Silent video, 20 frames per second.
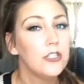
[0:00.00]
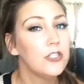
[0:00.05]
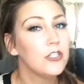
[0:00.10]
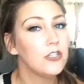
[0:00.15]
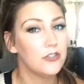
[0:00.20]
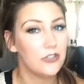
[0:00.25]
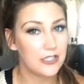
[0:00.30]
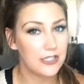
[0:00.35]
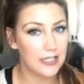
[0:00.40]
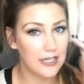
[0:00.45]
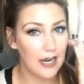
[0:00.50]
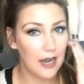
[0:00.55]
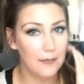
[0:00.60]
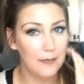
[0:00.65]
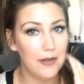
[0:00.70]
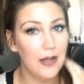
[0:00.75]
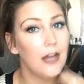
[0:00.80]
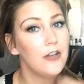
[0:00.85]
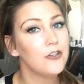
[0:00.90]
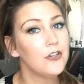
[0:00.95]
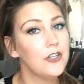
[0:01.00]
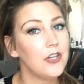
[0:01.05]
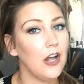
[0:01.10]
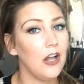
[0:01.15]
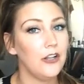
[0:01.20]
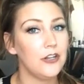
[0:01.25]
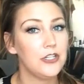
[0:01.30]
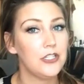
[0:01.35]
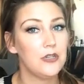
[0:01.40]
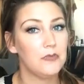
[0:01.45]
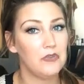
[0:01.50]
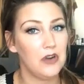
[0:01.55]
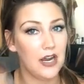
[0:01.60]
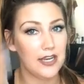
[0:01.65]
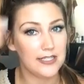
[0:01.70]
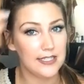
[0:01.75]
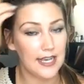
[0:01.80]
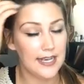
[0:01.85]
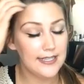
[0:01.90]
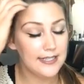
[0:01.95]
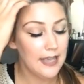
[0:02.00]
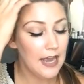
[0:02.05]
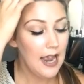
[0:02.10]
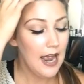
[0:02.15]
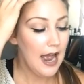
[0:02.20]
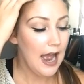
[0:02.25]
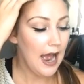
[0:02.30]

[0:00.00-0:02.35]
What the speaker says: So just a couple $100s to process.